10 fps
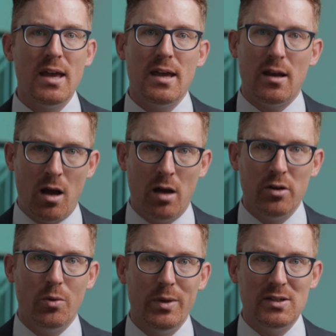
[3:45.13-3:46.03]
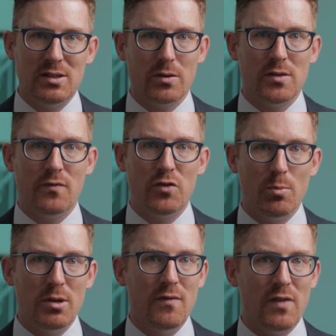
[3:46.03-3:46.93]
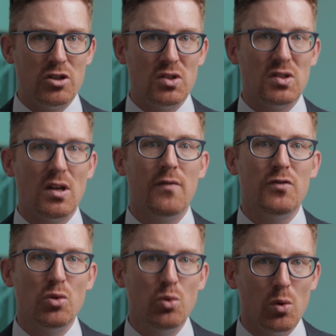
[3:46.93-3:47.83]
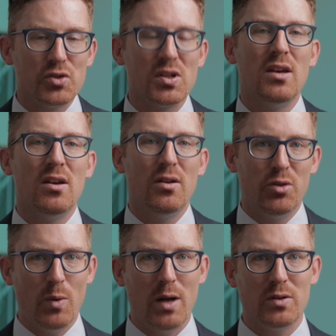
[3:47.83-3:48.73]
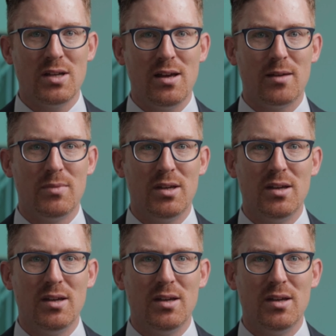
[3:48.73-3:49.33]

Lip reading: an ongoing series of human inventions of tools throughout time.